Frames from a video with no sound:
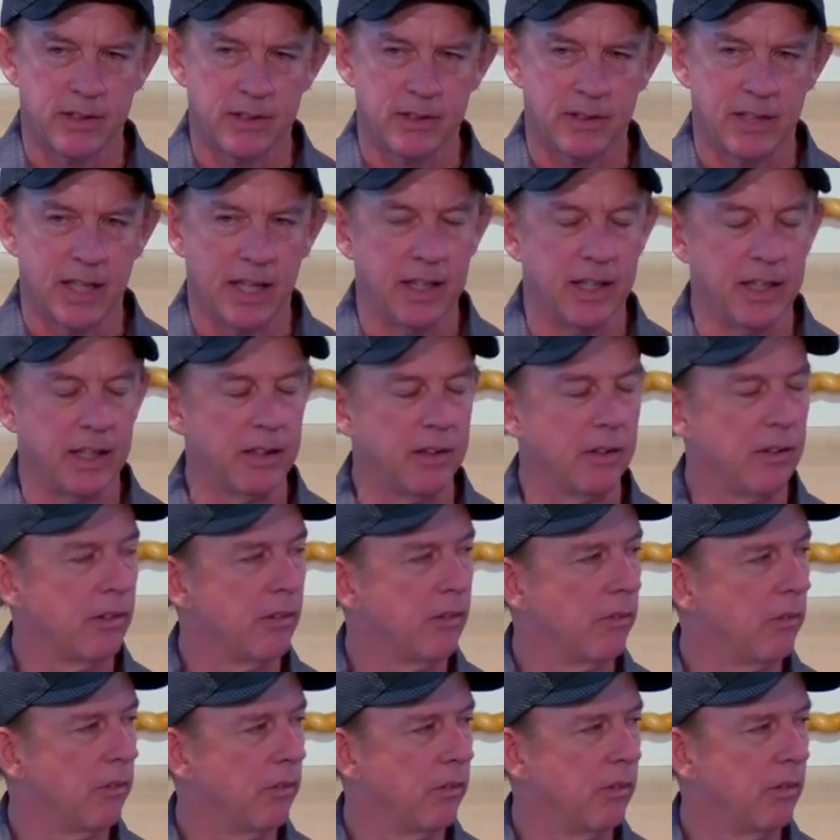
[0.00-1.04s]
they didn't
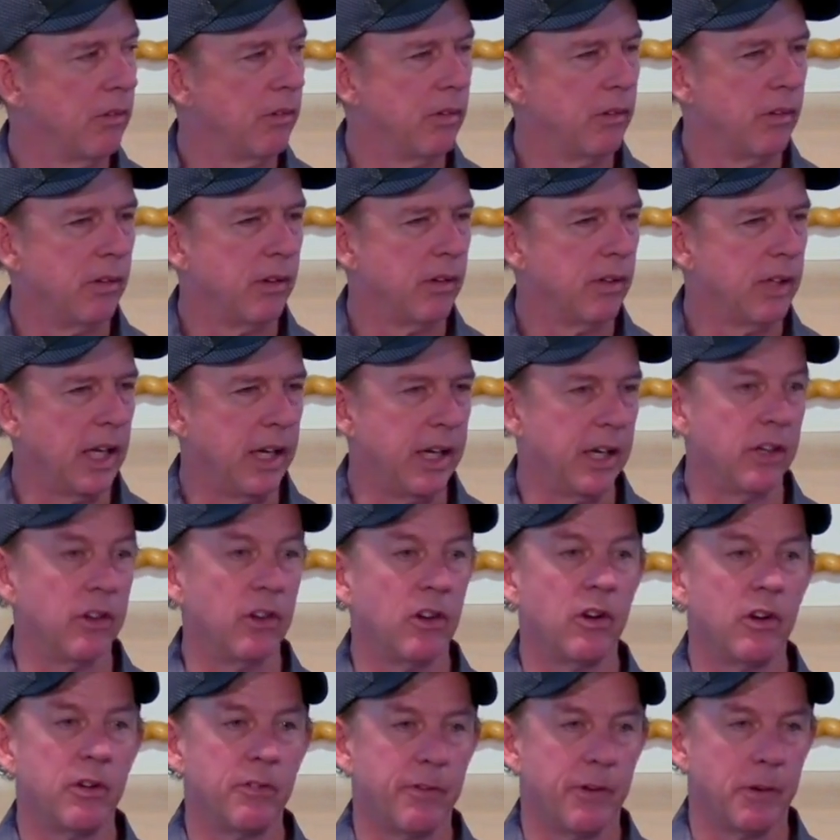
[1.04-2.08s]
they didn't
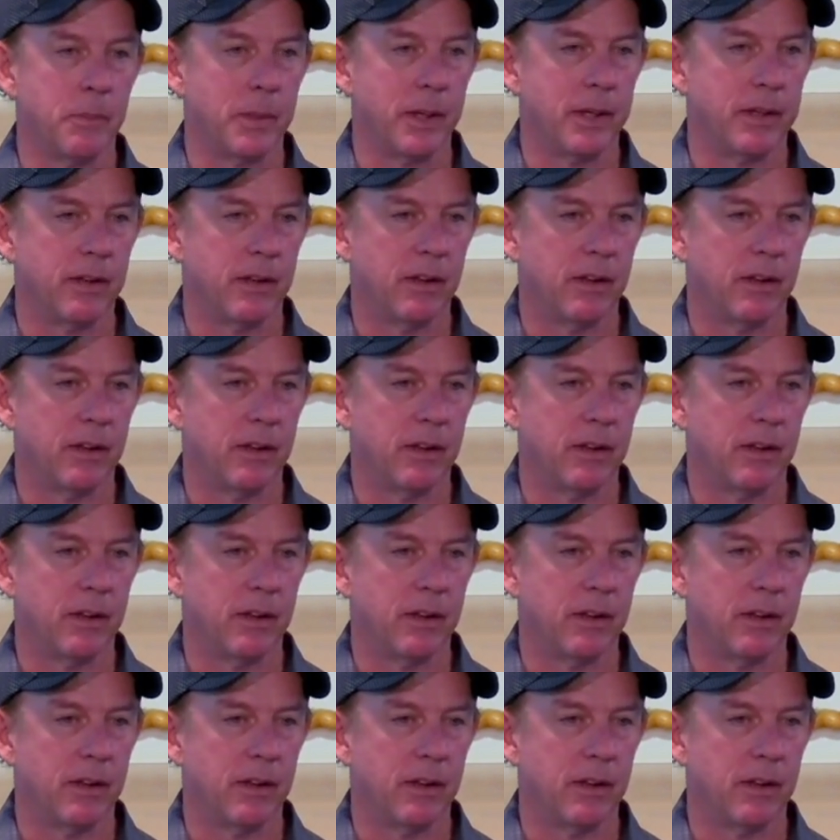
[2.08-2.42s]
learn from it.